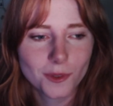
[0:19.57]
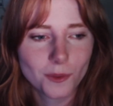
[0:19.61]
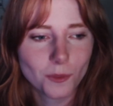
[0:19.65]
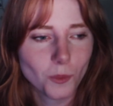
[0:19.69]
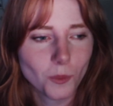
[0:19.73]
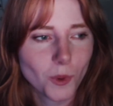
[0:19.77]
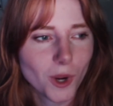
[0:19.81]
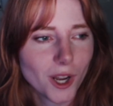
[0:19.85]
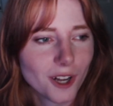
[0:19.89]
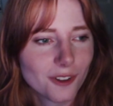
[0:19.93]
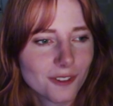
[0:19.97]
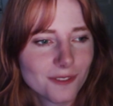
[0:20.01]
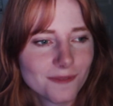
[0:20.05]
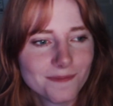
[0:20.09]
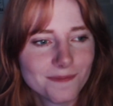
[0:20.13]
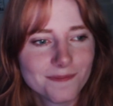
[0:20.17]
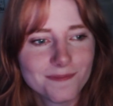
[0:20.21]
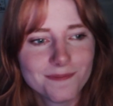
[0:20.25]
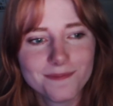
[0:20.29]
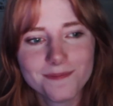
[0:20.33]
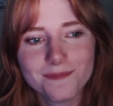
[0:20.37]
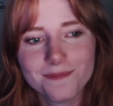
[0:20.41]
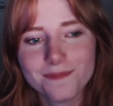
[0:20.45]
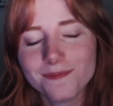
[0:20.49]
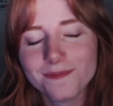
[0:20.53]
Well,
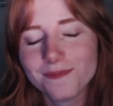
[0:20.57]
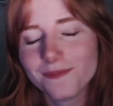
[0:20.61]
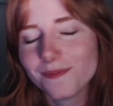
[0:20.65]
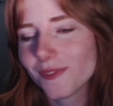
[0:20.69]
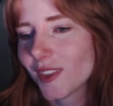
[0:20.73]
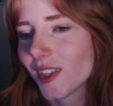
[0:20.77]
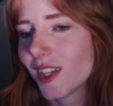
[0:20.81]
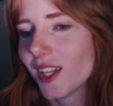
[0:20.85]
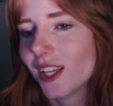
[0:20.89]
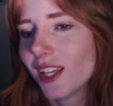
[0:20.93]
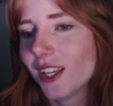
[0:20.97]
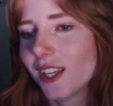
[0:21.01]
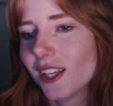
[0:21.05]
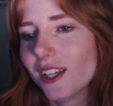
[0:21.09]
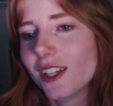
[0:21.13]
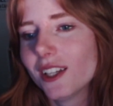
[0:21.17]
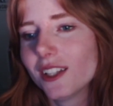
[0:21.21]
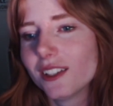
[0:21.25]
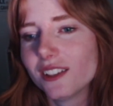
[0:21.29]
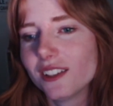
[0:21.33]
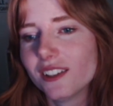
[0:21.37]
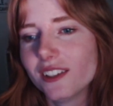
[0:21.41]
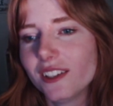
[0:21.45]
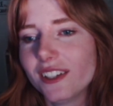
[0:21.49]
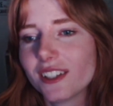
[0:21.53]

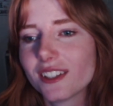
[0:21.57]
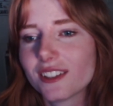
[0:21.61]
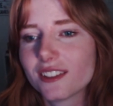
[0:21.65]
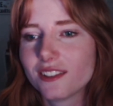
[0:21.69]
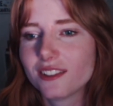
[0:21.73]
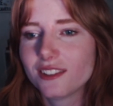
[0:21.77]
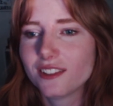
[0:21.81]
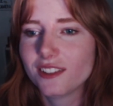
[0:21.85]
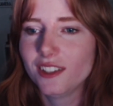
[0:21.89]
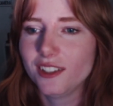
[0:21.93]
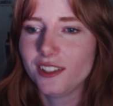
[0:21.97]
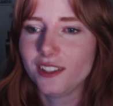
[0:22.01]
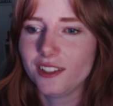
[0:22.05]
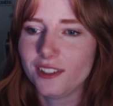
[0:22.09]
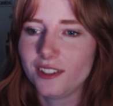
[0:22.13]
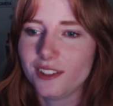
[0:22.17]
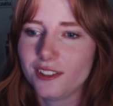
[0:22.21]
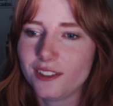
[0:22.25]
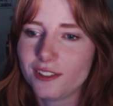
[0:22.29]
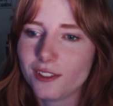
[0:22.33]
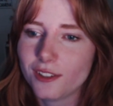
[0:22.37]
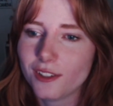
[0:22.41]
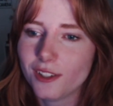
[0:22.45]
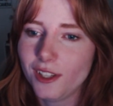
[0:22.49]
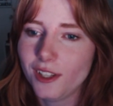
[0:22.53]
Linux
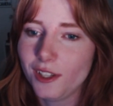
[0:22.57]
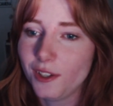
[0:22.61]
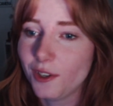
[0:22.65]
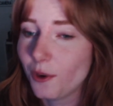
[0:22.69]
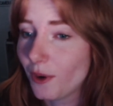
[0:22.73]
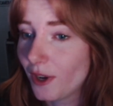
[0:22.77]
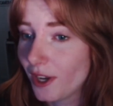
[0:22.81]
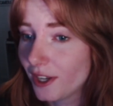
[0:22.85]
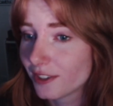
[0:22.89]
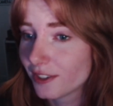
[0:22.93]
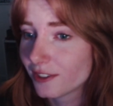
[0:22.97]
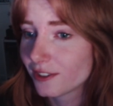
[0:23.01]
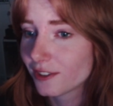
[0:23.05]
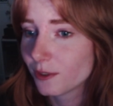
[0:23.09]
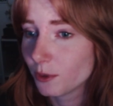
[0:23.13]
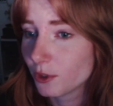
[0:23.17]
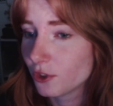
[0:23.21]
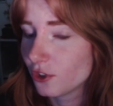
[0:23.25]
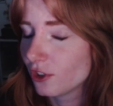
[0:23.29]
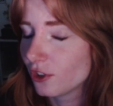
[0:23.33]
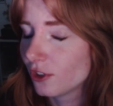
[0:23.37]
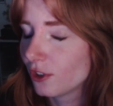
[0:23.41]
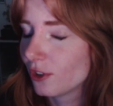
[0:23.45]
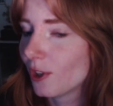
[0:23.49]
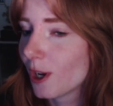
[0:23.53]
is an OS,
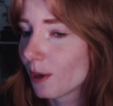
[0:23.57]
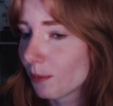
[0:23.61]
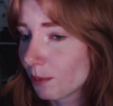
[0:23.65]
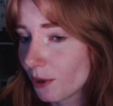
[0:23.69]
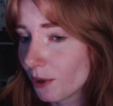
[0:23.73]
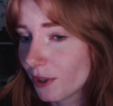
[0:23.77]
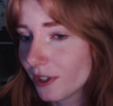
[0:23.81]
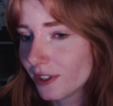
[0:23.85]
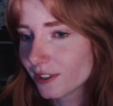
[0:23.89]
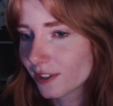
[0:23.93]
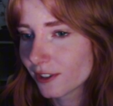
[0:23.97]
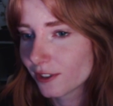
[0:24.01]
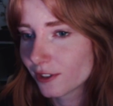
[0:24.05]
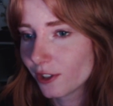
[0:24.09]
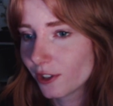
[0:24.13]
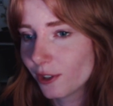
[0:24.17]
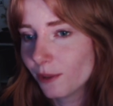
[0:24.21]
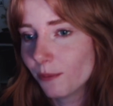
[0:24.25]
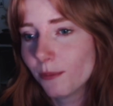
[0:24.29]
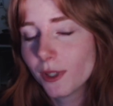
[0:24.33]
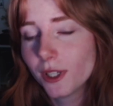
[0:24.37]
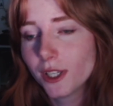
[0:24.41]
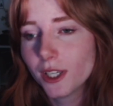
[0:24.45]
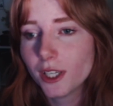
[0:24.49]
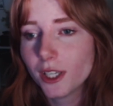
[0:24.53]
which is an operating
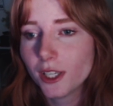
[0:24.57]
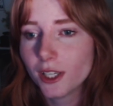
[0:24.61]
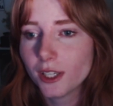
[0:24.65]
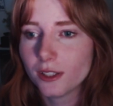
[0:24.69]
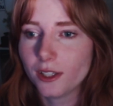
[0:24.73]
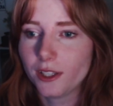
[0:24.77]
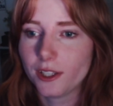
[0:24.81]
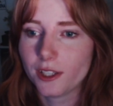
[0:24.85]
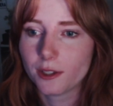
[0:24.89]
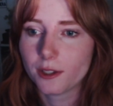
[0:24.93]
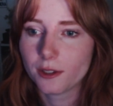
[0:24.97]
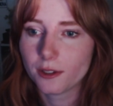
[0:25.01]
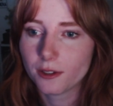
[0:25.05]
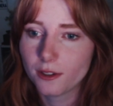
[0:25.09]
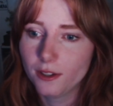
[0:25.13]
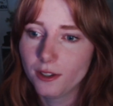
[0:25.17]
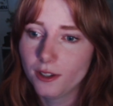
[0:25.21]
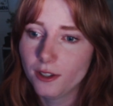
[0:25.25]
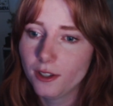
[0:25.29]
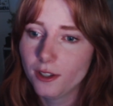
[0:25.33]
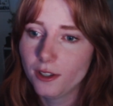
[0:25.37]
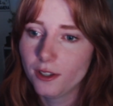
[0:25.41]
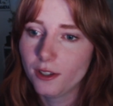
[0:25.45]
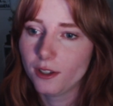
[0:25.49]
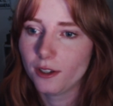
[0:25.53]
system, like
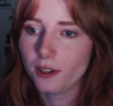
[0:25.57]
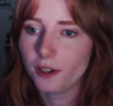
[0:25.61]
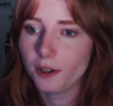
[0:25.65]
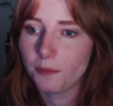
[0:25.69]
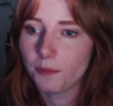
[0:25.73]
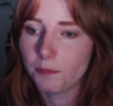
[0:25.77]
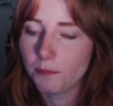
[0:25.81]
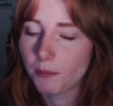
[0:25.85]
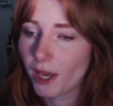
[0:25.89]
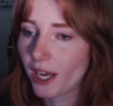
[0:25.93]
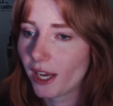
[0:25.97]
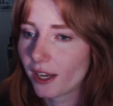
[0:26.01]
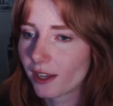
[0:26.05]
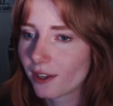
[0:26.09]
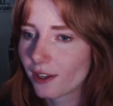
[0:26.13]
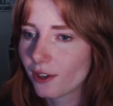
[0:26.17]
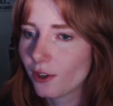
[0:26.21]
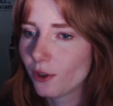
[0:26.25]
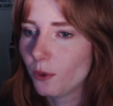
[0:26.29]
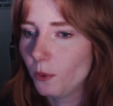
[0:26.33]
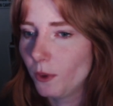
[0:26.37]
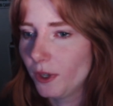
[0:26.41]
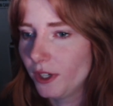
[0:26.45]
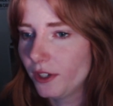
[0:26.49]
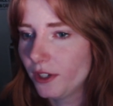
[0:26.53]
Mac,
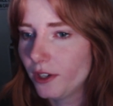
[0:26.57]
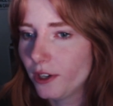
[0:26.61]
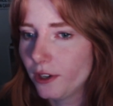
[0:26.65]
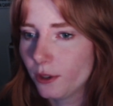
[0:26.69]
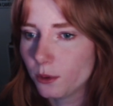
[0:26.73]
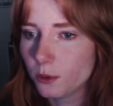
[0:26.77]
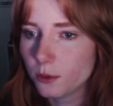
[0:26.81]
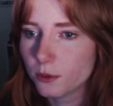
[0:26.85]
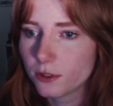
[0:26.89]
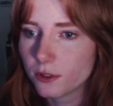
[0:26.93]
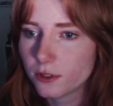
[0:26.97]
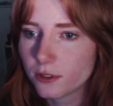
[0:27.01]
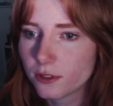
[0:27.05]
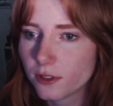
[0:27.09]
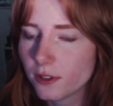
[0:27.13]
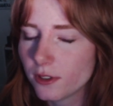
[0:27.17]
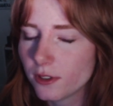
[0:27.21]
Windows,